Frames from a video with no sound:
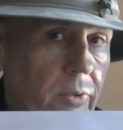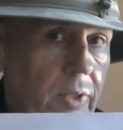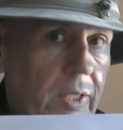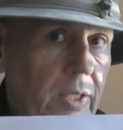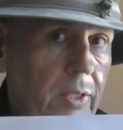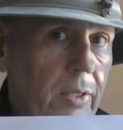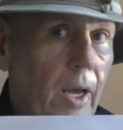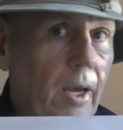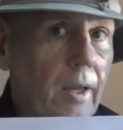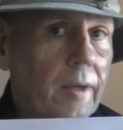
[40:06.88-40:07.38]

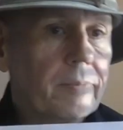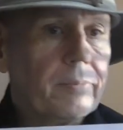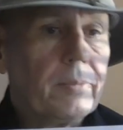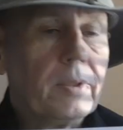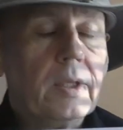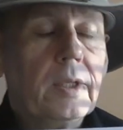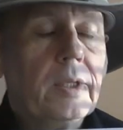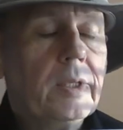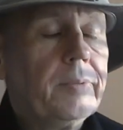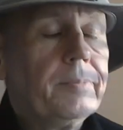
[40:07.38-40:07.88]
need that.
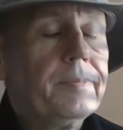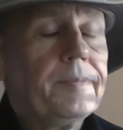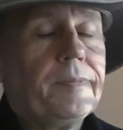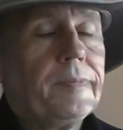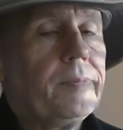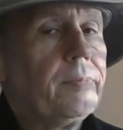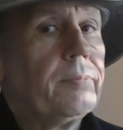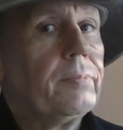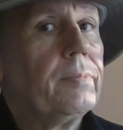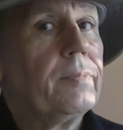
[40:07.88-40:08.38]

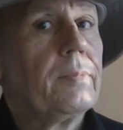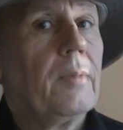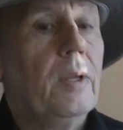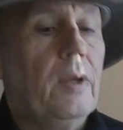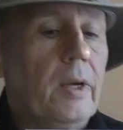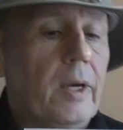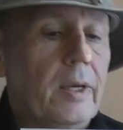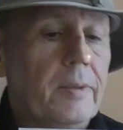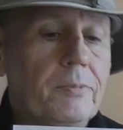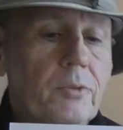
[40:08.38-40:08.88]

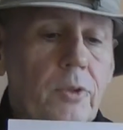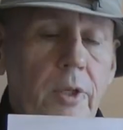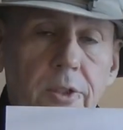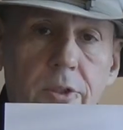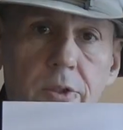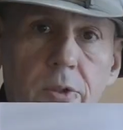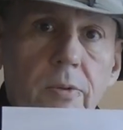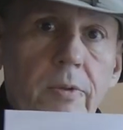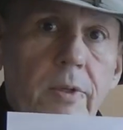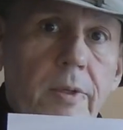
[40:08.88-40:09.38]
Right?
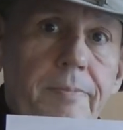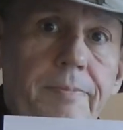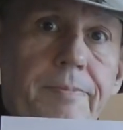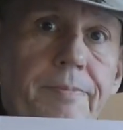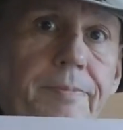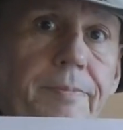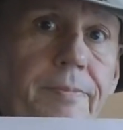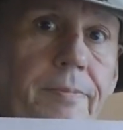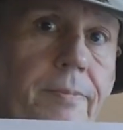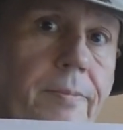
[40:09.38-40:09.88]
Just show them.
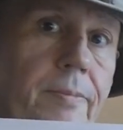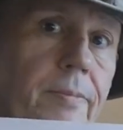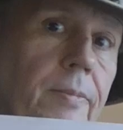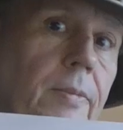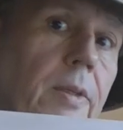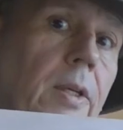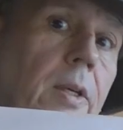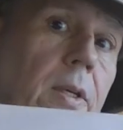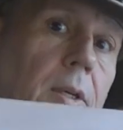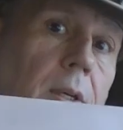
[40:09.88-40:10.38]

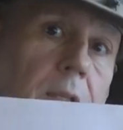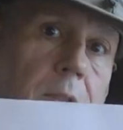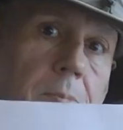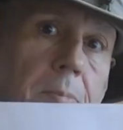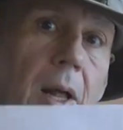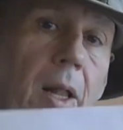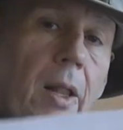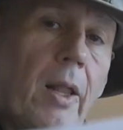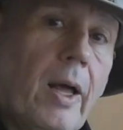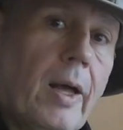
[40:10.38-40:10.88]

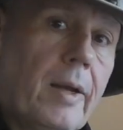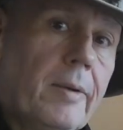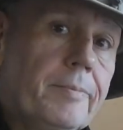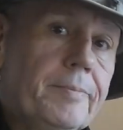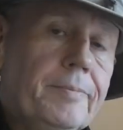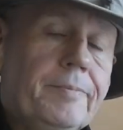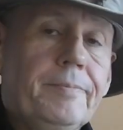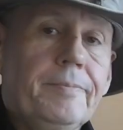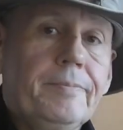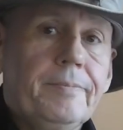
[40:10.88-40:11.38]
Spell that.
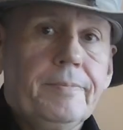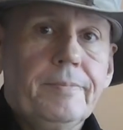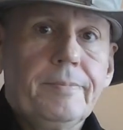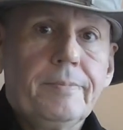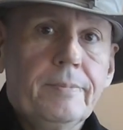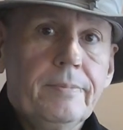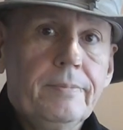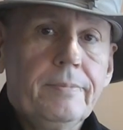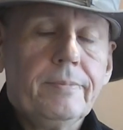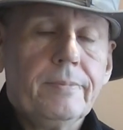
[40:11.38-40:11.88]

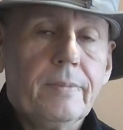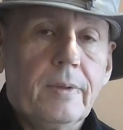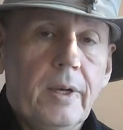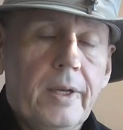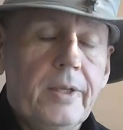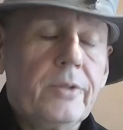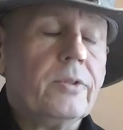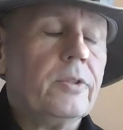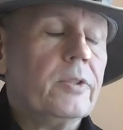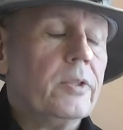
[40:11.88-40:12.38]

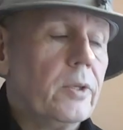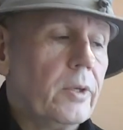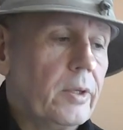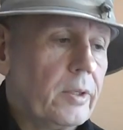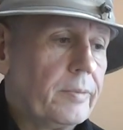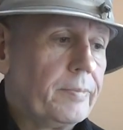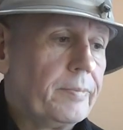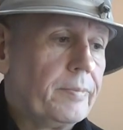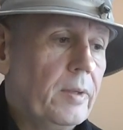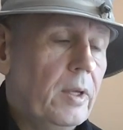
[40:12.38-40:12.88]
Listen to
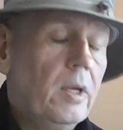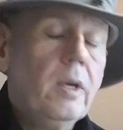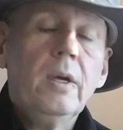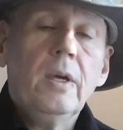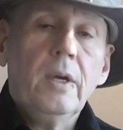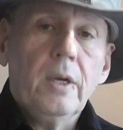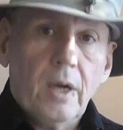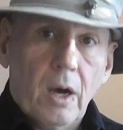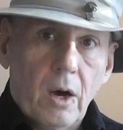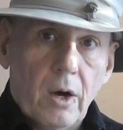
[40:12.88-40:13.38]
it.
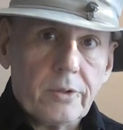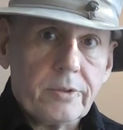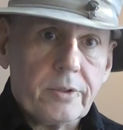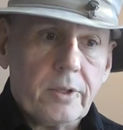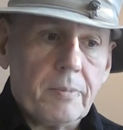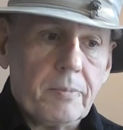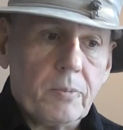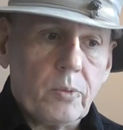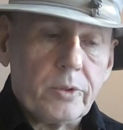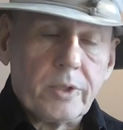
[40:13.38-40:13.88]
Ask
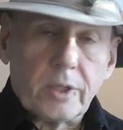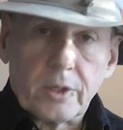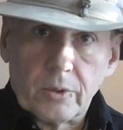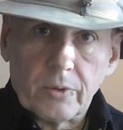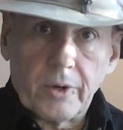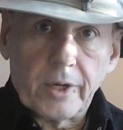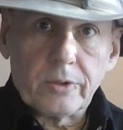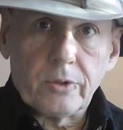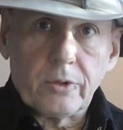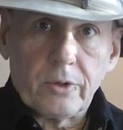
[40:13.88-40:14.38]
them, was it
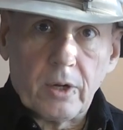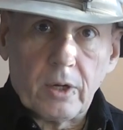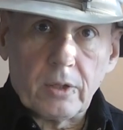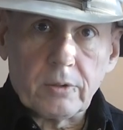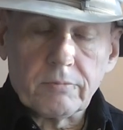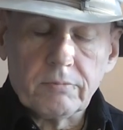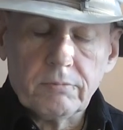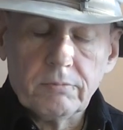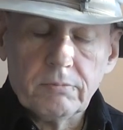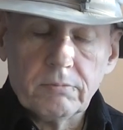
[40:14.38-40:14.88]
correct or not?
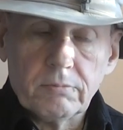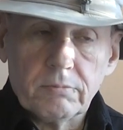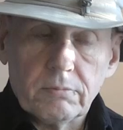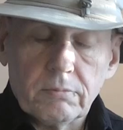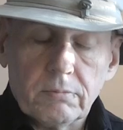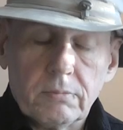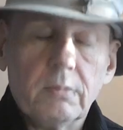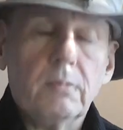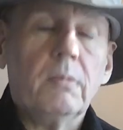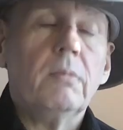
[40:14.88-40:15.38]

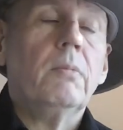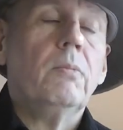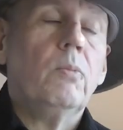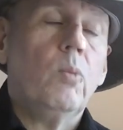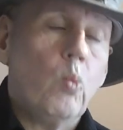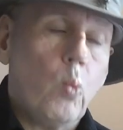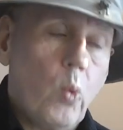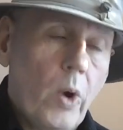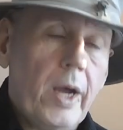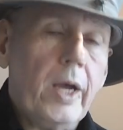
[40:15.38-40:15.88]

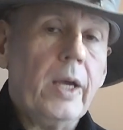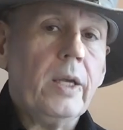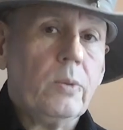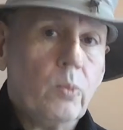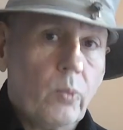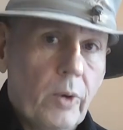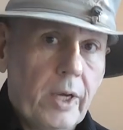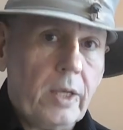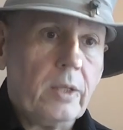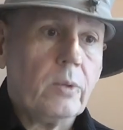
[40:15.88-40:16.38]
Wait
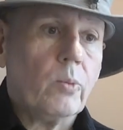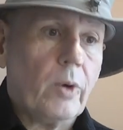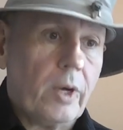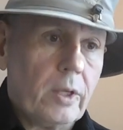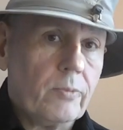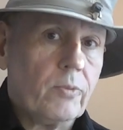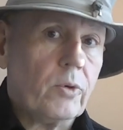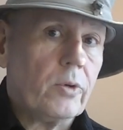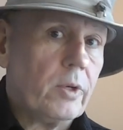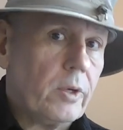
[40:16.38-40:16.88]

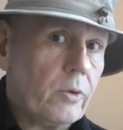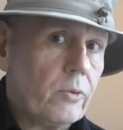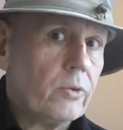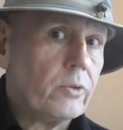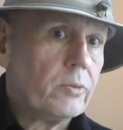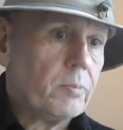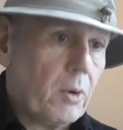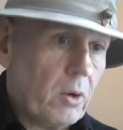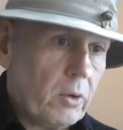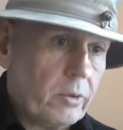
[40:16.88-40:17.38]
for their
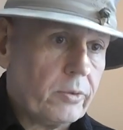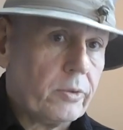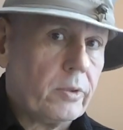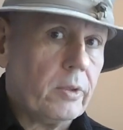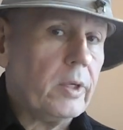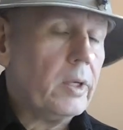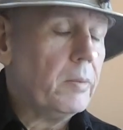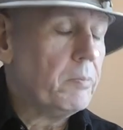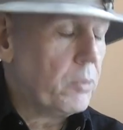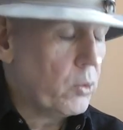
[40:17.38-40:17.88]
response.
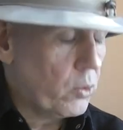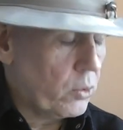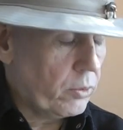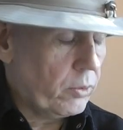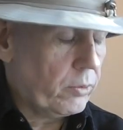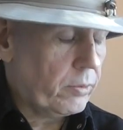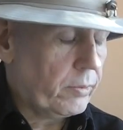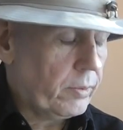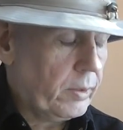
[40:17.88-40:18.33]
Important.